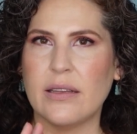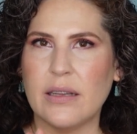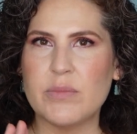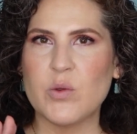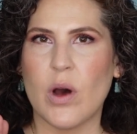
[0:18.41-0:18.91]

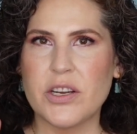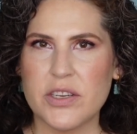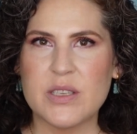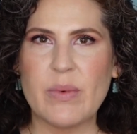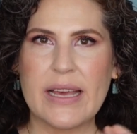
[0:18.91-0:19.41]
lip
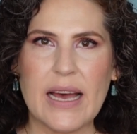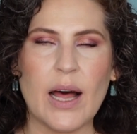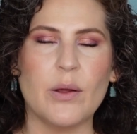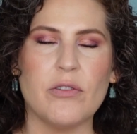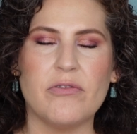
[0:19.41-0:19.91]
swatches by
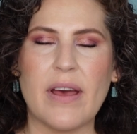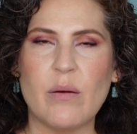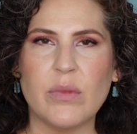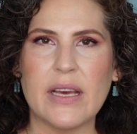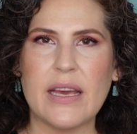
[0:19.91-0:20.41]
color
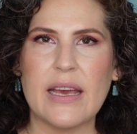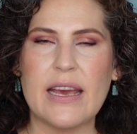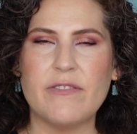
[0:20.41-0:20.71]
family.